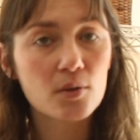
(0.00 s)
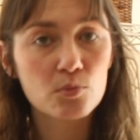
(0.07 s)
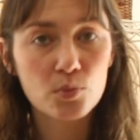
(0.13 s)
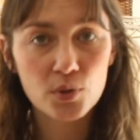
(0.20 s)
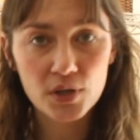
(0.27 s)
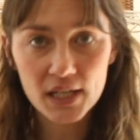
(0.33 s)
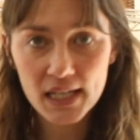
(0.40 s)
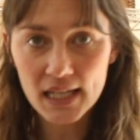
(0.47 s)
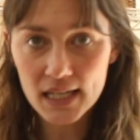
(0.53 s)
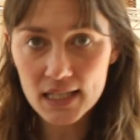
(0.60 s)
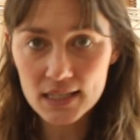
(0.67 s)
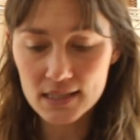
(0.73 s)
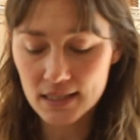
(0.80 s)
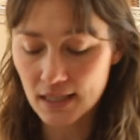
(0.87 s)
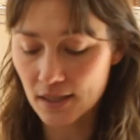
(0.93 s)
Pretty
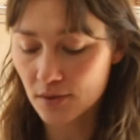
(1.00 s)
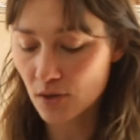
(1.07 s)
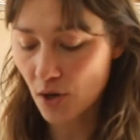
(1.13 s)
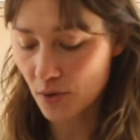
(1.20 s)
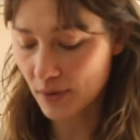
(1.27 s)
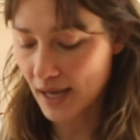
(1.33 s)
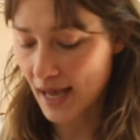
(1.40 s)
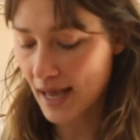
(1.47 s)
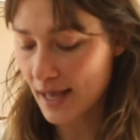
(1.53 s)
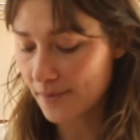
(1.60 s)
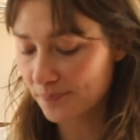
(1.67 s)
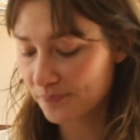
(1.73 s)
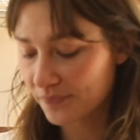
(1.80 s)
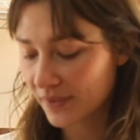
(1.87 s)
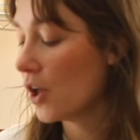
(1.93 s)
easy,
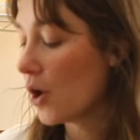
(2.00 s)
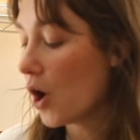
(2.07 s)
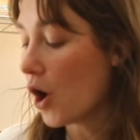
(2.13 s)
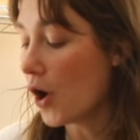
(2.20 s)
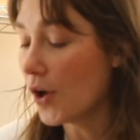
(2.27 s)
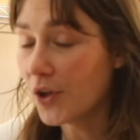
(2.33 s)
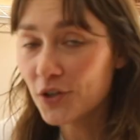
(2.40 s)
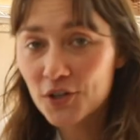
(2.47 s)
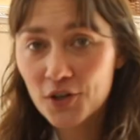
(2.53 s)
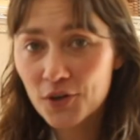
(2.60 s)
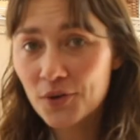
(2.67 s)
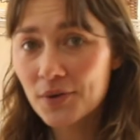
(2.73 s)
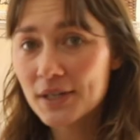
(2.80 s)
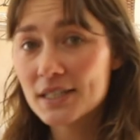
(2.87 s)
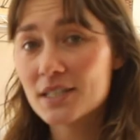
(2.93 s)
okay? All you're
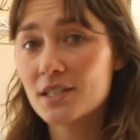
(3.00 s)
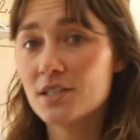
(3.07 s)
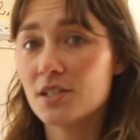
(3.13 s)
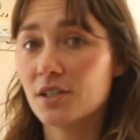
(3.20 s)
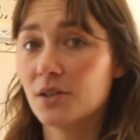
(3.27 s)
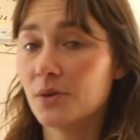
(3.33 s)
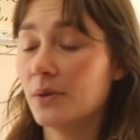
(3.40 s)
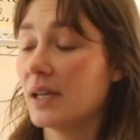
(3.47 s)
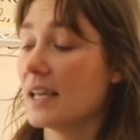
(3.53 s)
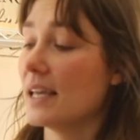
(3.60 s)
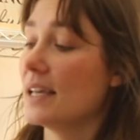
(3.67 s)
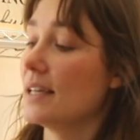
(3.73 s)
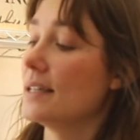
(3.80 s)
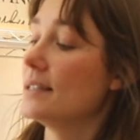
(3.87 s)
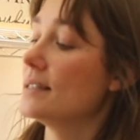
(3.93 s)
going to do
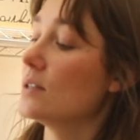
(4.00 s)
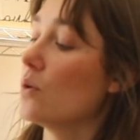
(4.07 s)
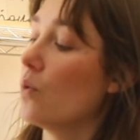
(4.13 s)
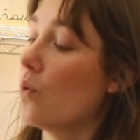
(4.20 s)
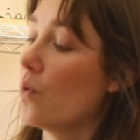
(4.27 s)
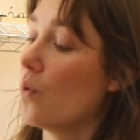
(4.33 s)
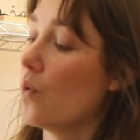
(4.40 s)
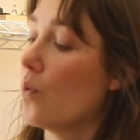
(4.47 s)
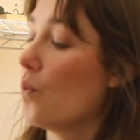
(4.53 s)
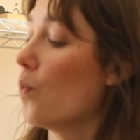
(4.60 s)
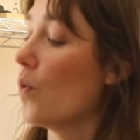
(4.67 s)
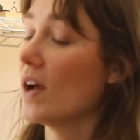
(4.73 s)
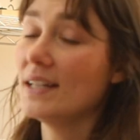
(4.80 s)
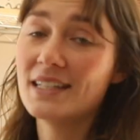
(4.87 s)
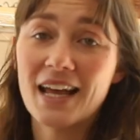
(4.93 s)
is
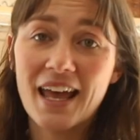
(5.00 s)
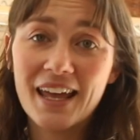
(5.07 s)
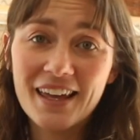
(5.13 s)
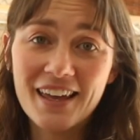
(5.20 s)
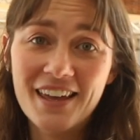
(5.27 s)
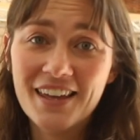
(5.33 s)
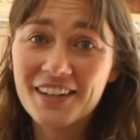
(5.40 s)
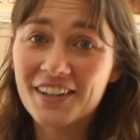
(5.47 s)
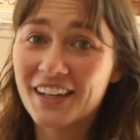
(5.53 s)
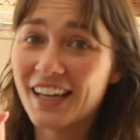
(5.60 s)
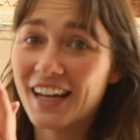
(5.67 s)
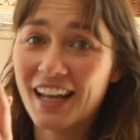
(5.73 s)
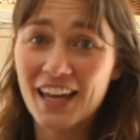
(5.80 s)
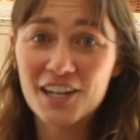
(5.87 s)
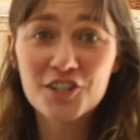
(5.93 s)
one day you're going
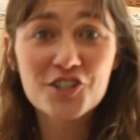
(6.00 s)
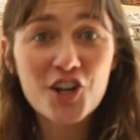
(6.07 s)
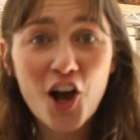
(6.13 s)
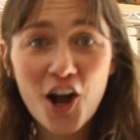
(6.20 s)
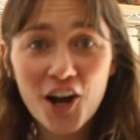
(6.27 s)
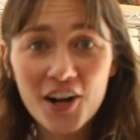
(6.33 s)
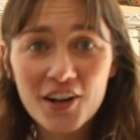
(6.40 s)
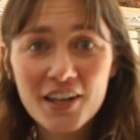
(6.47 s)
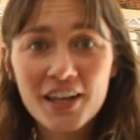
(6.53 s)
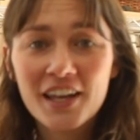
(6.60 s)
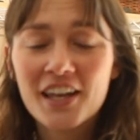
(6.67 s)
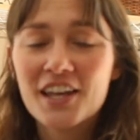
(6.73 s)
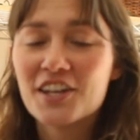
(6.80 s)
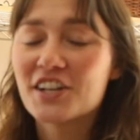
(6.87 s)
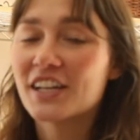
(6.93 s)
to get a jar,
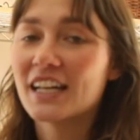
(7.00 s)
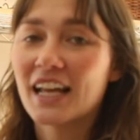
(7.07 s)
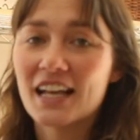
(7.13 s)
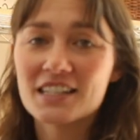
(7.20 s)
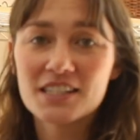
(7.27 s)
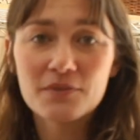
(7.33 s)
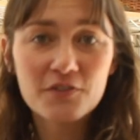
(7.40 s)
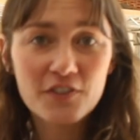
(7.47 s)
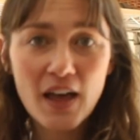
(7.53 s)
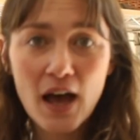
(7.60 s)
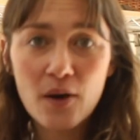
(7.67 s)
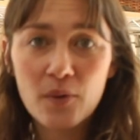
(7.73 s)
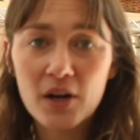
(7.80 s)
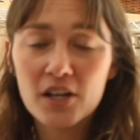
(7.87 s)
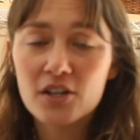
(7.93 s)
you're going to get some
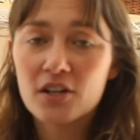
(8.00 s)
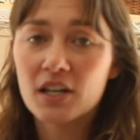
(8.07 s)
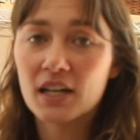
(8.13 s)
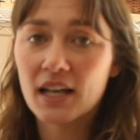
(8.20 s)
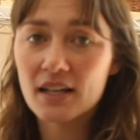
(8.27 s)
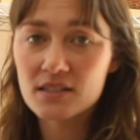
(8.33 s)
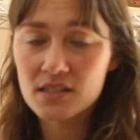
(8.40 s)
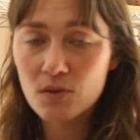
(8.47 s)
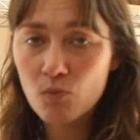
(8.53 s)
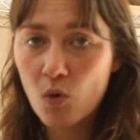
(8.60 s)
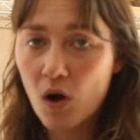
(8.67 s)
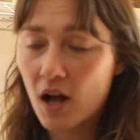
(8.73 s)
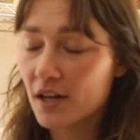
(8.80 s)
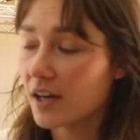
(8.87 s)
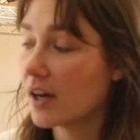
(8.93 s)
flour, you're going to get some
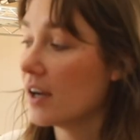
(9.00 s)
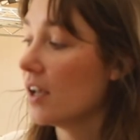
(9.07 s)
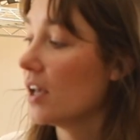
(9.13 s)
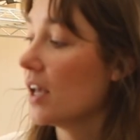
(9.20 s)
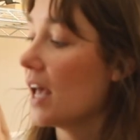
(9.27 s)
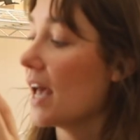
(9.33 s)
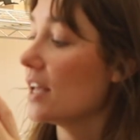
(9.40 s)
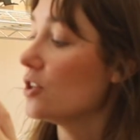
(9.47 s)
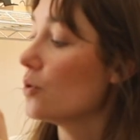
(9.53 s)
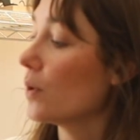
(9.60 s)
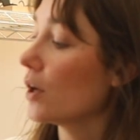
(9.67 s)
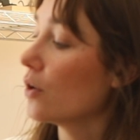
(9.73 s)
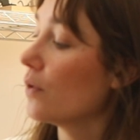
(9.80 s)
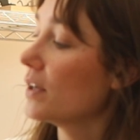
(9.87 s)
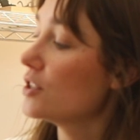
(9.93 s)
water, and you
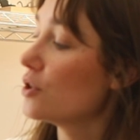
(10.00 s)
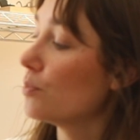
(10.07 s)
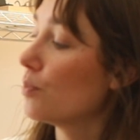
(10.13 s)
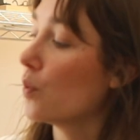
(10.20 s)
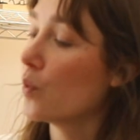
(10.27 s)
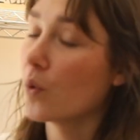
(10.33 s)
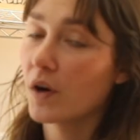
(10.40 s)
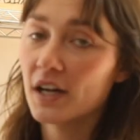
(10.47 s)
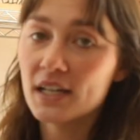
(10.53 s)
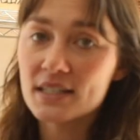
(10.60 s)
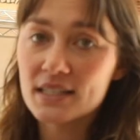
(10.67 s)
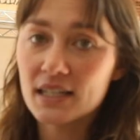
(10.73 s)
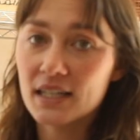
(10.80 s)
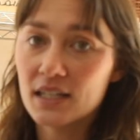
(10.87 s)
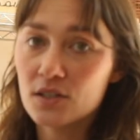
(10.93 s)
are going to pour
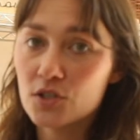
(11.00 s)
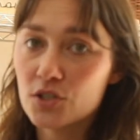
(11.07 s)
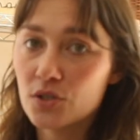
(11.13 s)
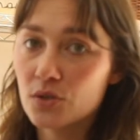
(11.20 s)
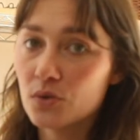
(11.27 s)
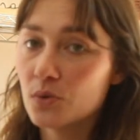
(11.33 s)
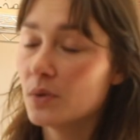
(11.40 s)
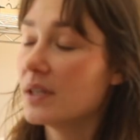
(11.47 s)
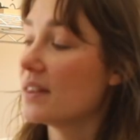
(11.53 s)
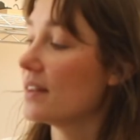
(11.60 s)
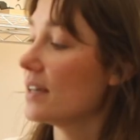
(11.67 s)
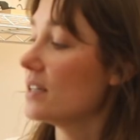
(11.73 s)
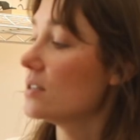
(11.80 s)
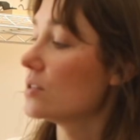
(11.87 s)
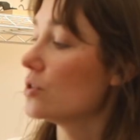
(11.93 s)
it into
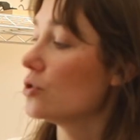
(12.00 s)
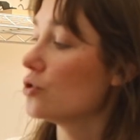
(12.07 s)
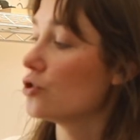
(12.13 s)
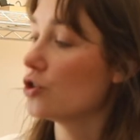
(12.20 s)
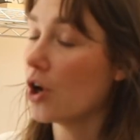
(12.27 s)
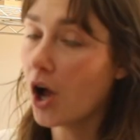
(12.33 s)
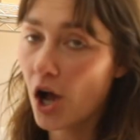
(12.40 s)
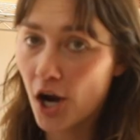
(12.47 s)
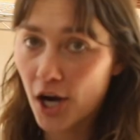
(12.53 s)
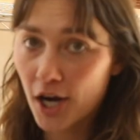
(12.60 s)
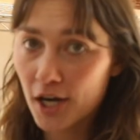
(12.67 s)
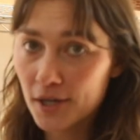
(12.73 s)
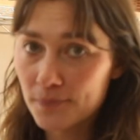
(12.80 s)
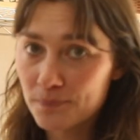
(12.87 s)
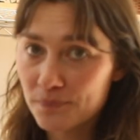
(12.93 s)
this
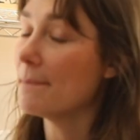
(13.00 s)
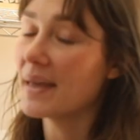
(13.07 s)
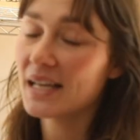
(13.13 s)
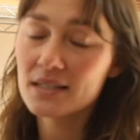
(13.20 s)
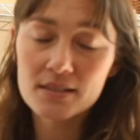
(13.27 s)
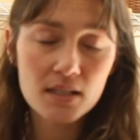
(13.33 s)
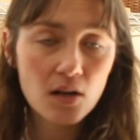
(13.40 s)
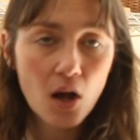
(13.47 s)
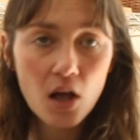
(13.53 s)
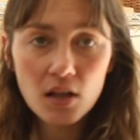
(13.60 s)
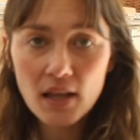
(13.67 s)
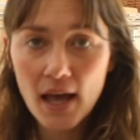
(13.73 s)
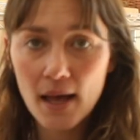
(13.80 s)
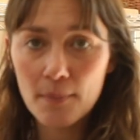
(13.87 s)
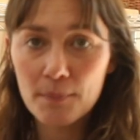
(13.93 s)
jar, mix it
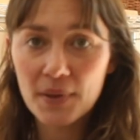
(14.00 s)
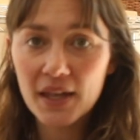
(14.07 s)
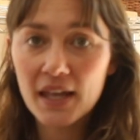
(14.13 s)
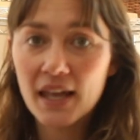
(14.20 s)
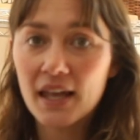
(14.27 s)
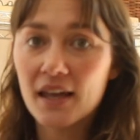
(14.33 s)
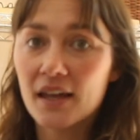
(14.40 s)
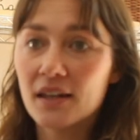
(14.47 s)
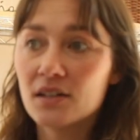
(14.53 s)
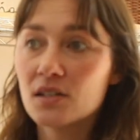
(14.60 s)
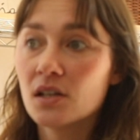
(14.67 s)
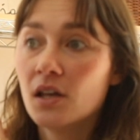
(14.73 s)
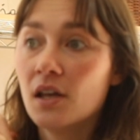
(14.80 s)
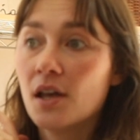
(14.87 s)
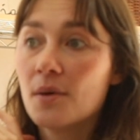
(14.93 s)
all up, and
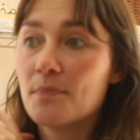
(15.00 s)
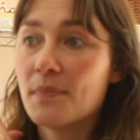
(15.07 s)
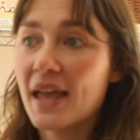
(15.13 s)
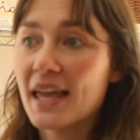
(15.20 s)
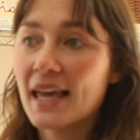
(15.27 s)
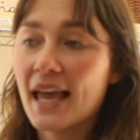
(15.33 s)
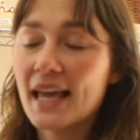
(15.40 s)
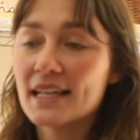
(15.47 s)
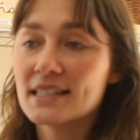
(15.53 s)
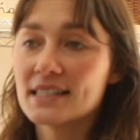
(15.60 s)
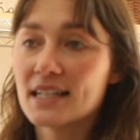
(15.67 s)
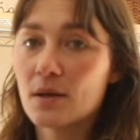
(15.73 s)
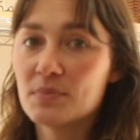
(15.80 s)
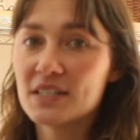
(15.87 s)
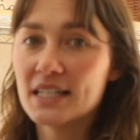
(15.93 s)
make a
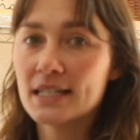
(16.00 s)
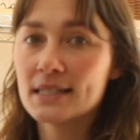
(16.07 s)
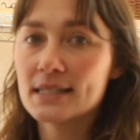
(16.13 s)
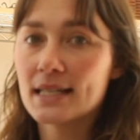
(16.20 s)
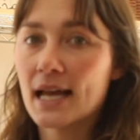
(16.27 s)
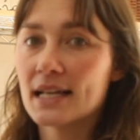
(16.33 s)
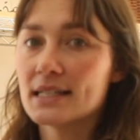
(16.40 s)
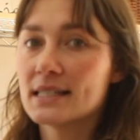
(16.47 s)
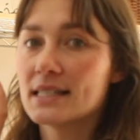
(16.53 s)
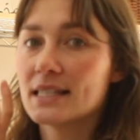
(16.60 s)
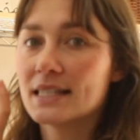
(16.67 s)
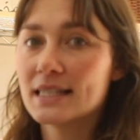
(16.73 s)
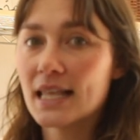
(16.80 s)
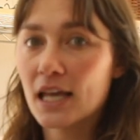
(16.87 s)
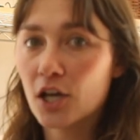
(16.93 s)
substance that is
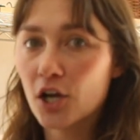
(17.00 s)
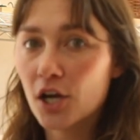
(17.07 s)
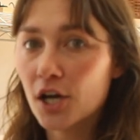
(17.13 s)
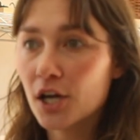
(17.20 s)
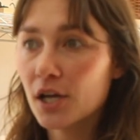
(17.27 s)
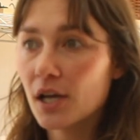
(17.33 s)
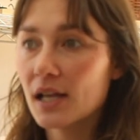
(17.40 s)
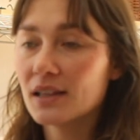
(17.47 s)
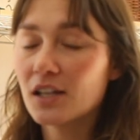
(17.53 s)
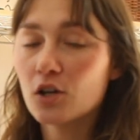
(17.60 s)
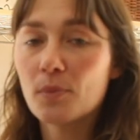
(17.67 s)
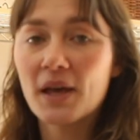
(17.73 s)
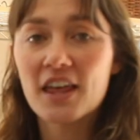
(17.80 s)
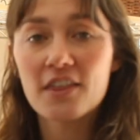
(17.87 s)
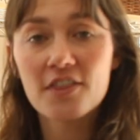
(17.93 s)
thicker, a
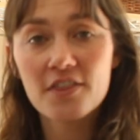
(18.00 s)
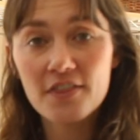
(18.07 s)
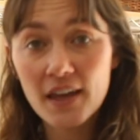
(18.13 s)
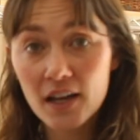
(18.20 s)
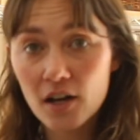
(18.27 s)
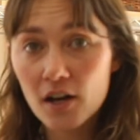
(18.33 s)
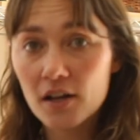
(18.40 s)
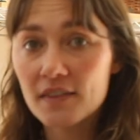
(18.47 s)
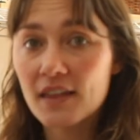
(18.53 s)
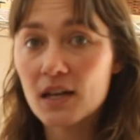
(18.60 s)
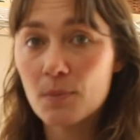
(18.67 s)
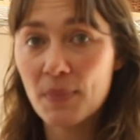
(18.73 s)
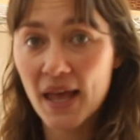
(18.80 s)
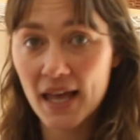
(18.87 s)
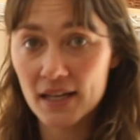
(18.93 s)
little bit thicker than
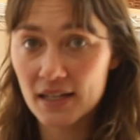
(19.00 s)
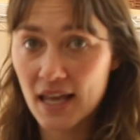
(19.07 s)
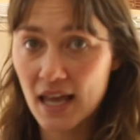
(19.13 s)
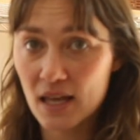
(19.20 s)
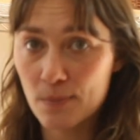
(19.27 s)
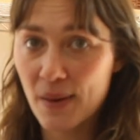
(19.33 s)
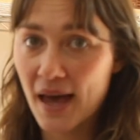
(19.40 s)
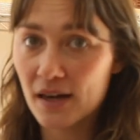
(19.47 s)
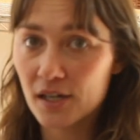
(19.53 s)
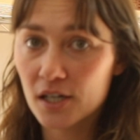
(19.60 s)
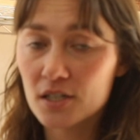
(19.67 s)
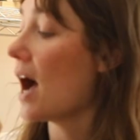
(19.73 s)
a pancake batter.